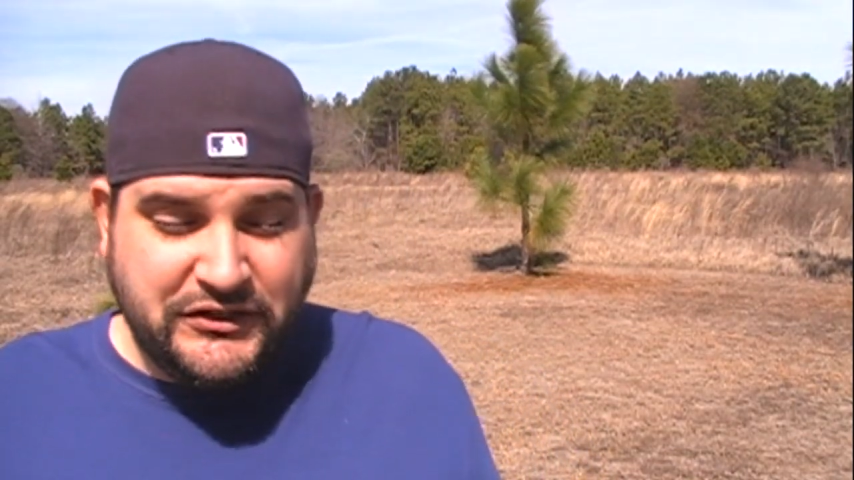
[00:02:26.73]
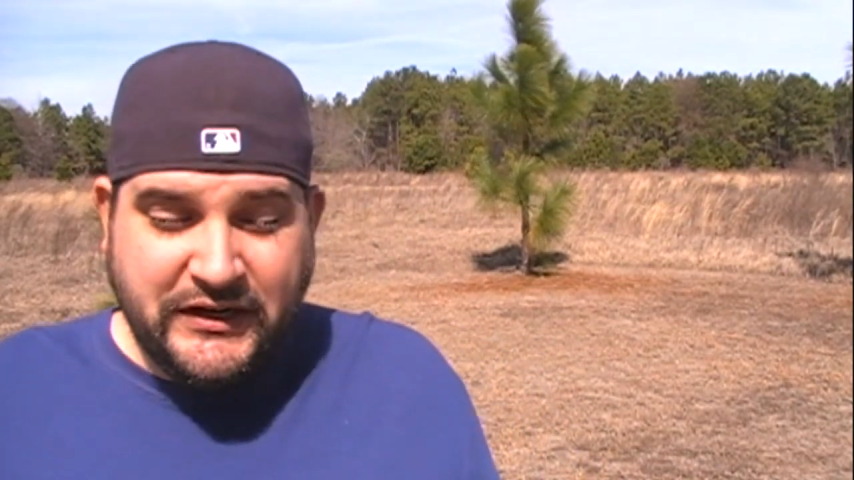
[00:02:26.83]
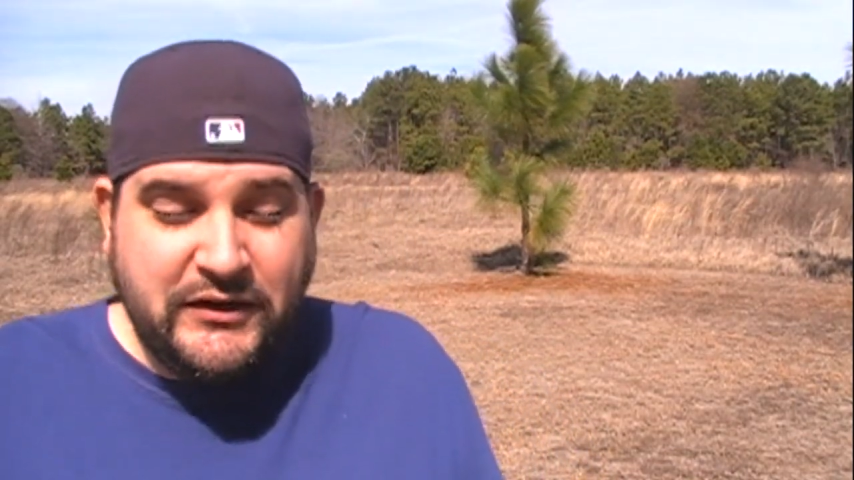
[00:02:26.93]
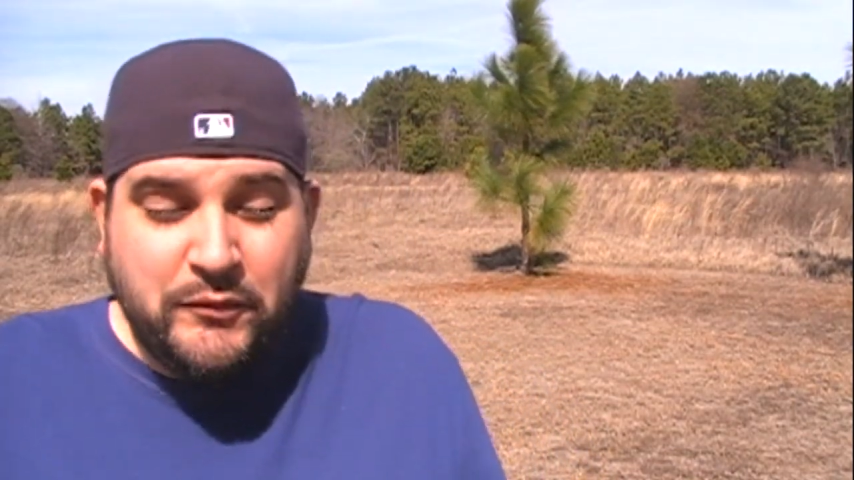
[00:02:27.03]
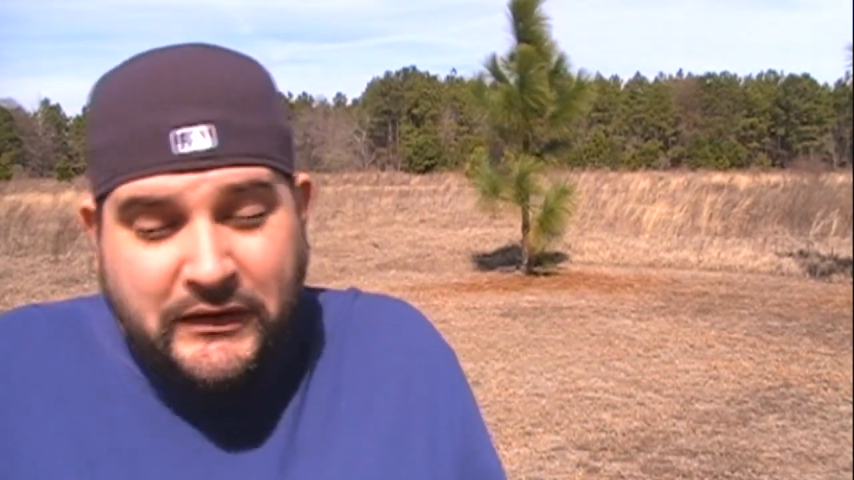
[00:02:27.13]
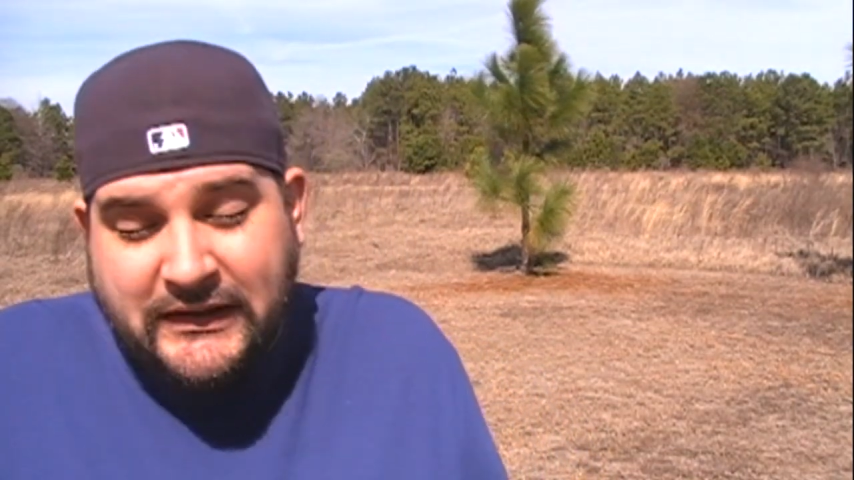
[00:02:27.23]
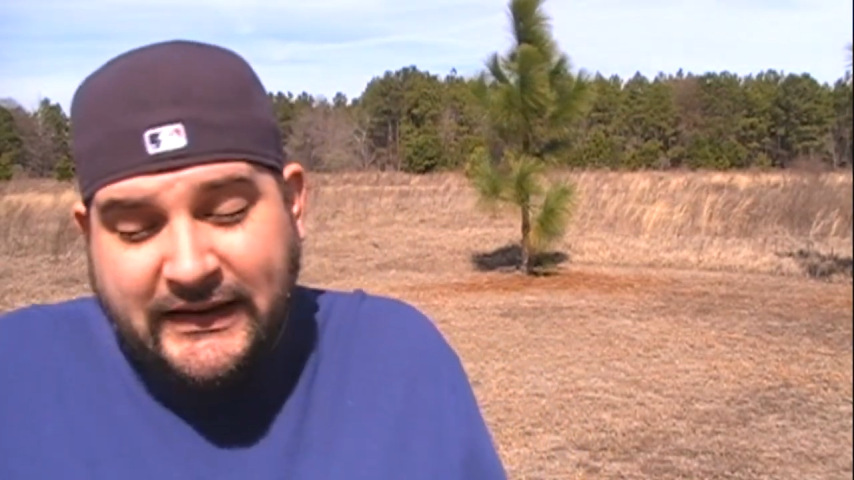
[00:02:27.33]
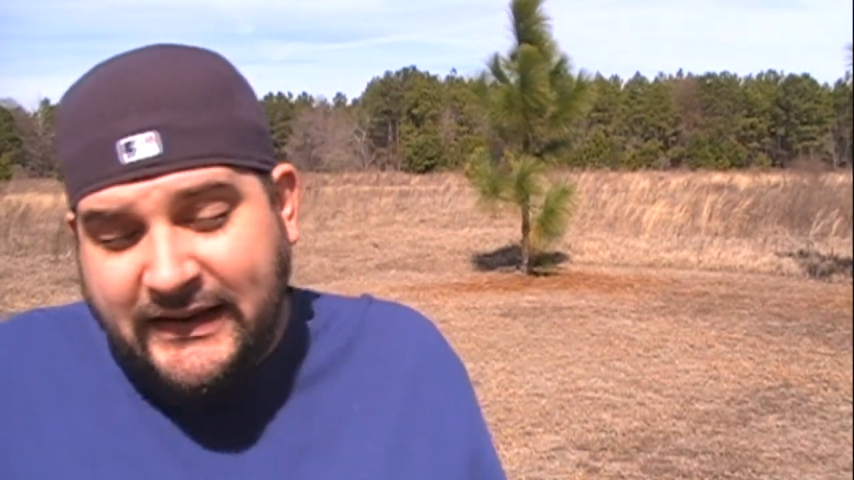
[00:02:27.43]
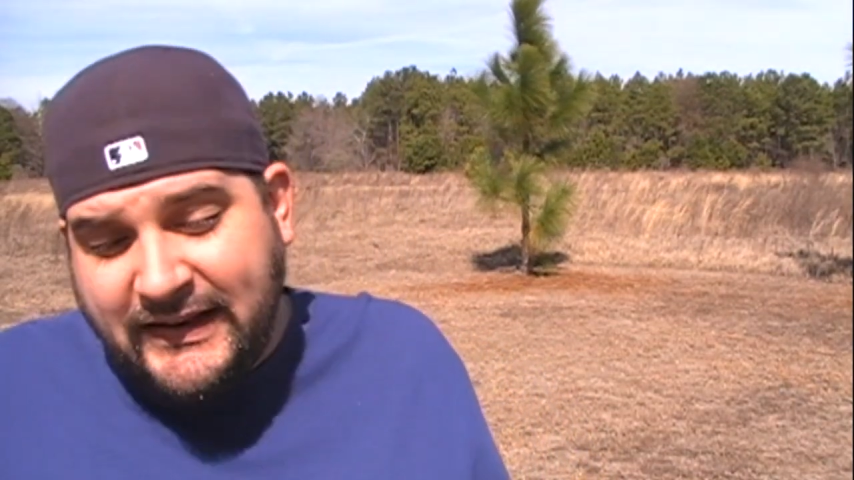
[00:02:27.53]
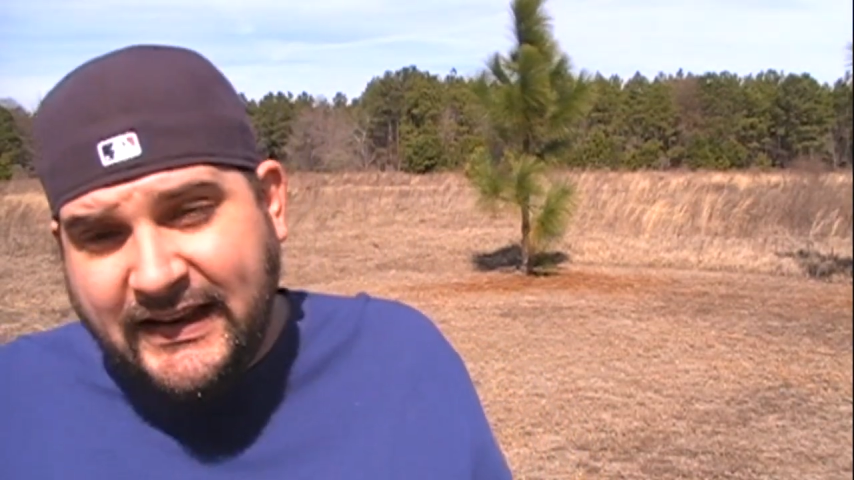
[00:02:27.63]

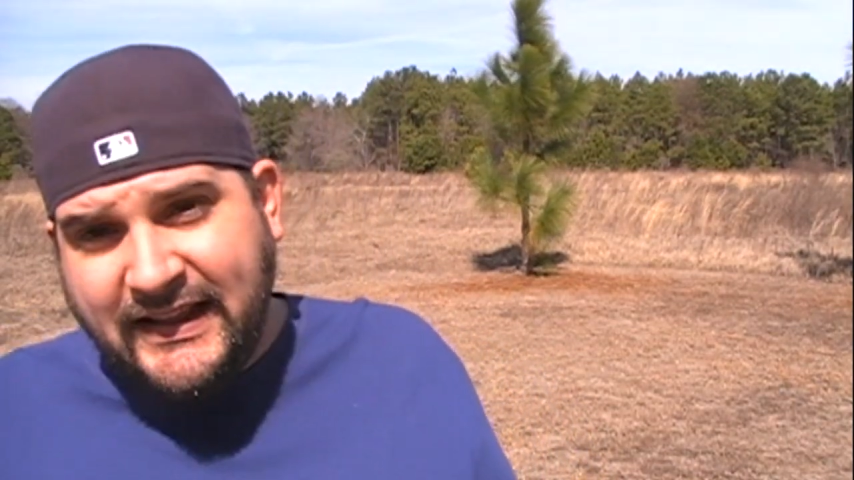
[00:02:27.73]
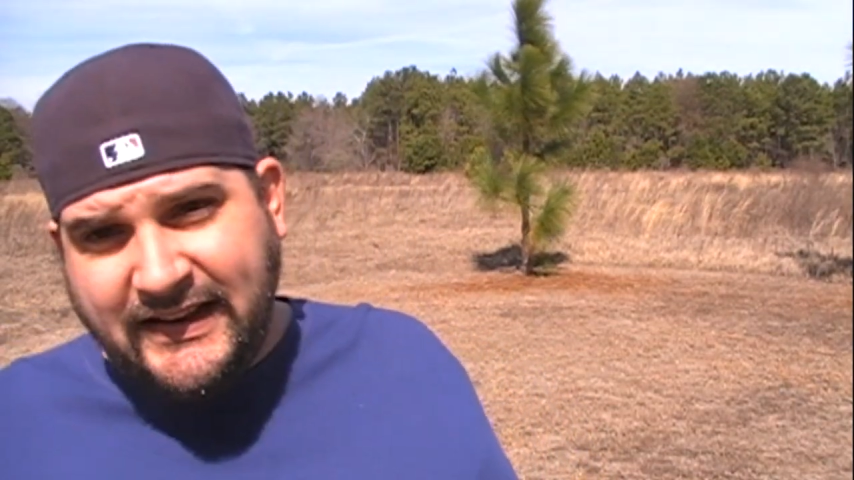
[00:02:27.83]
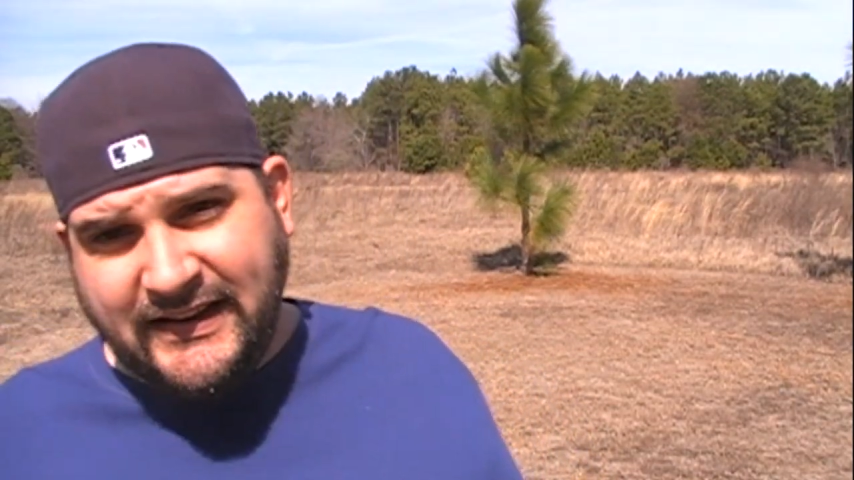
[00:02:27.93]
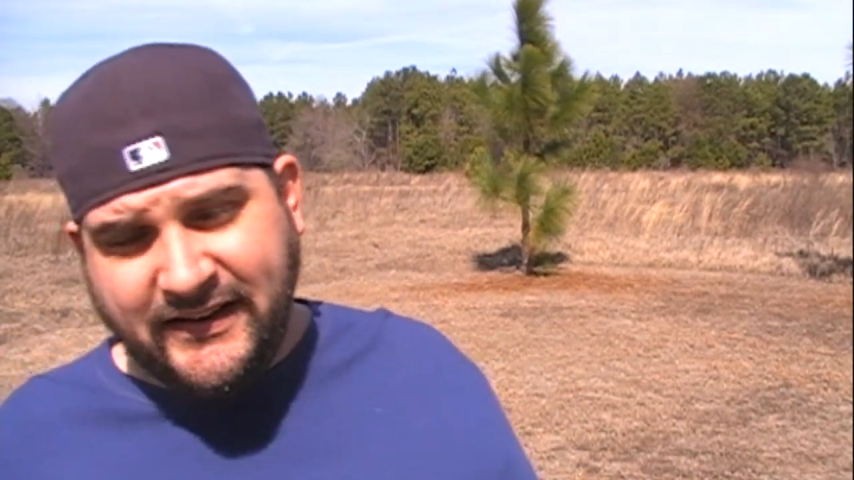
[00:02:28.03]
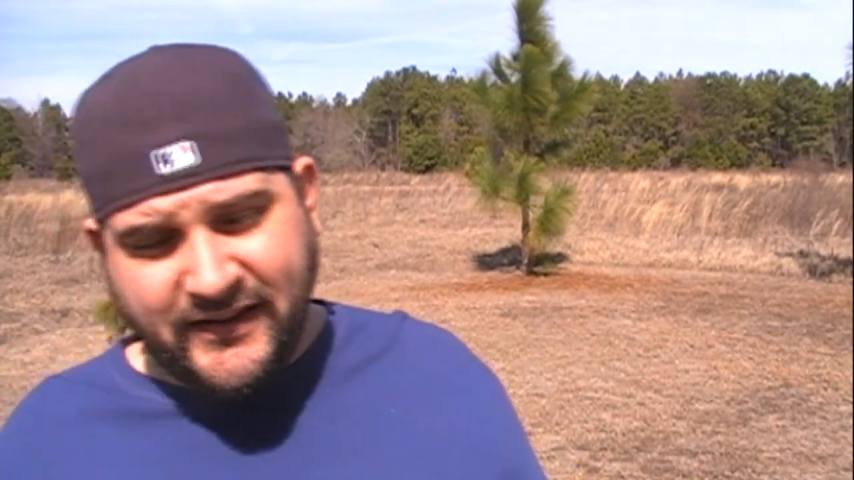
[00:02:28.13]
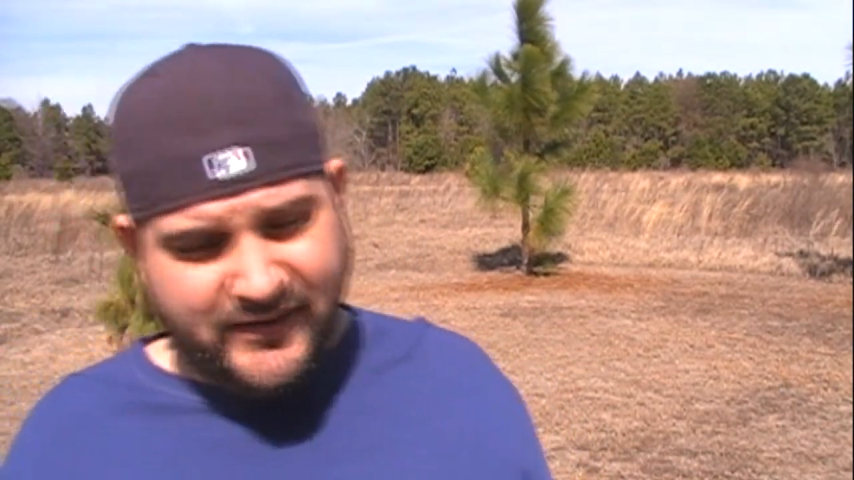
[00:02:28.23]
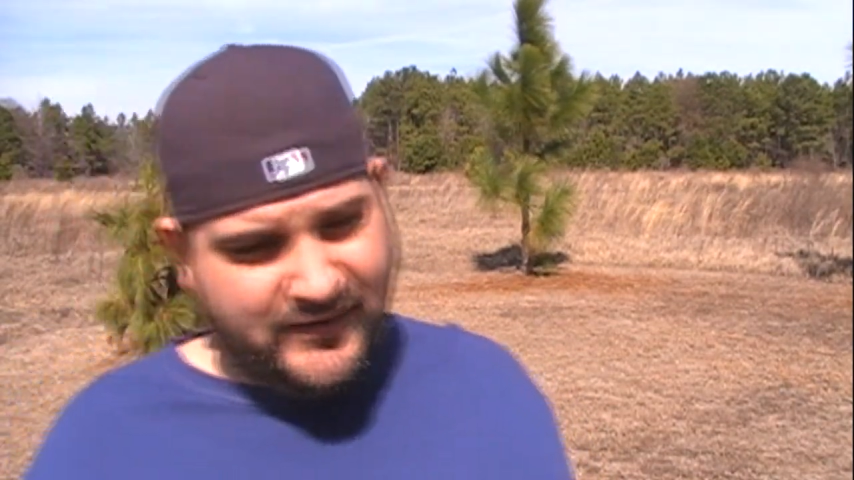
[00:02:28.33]
genuinely in need.